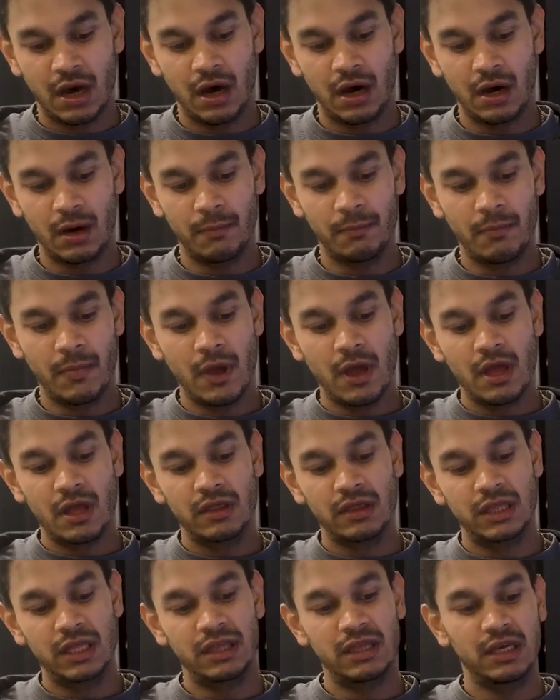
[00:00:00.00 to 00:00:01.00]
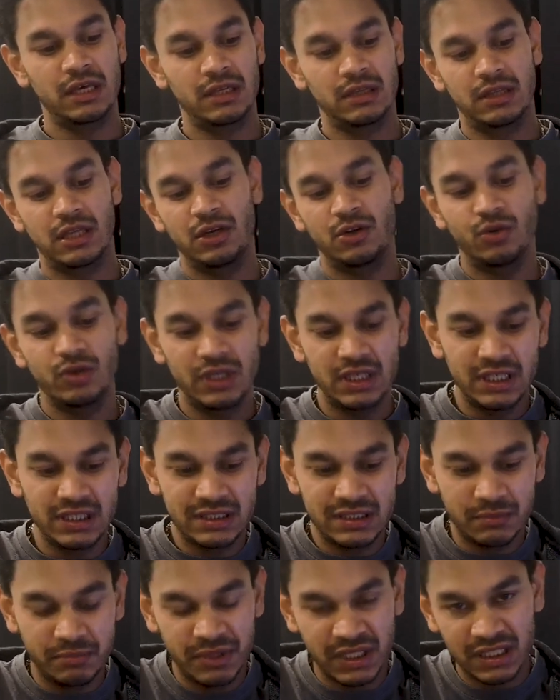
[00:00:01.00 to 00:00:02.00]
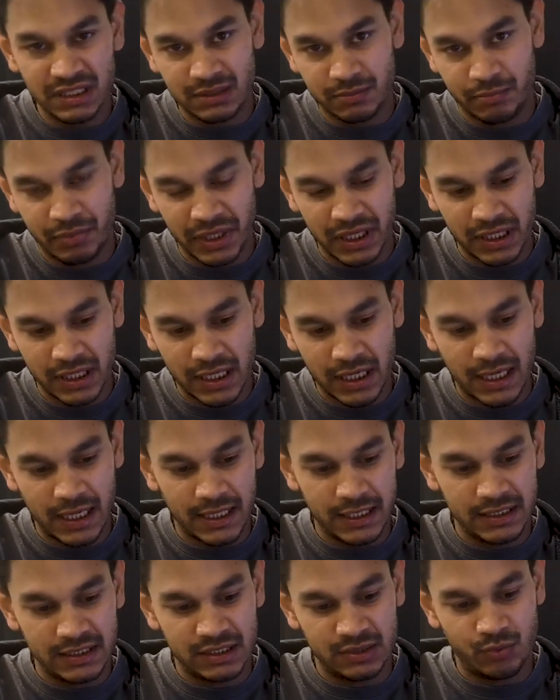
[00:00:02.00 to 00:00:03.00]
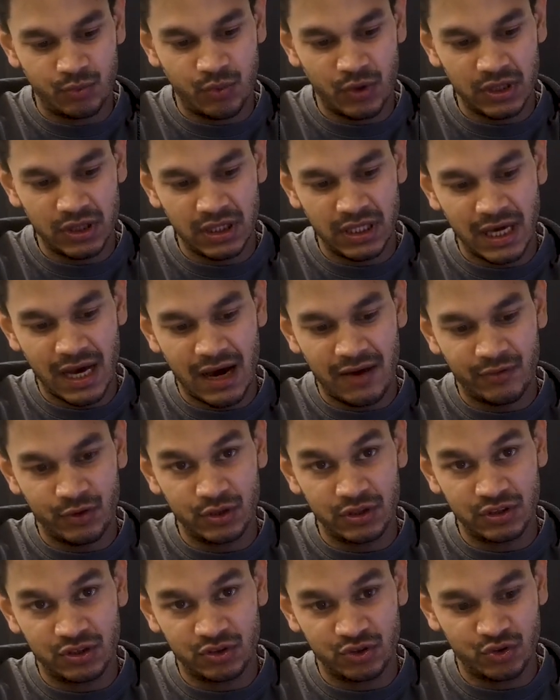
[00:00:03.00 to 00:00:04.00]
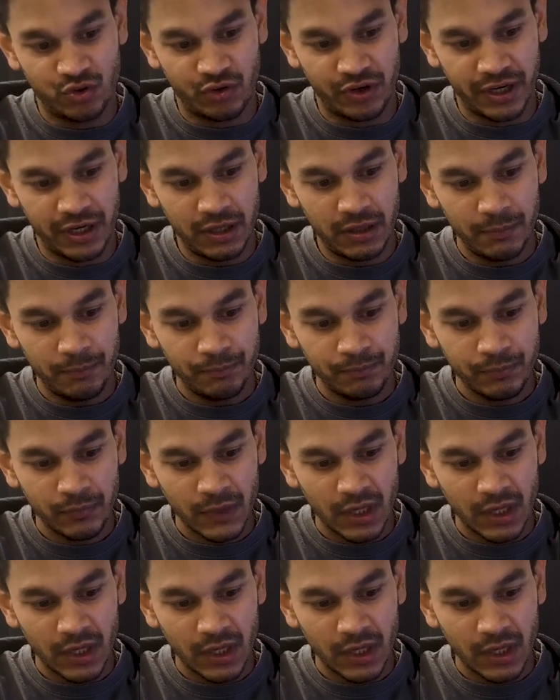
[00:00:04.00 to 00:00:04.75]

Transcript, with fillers: Um, the thing, they don't need to be as big as what they have on the tutorial,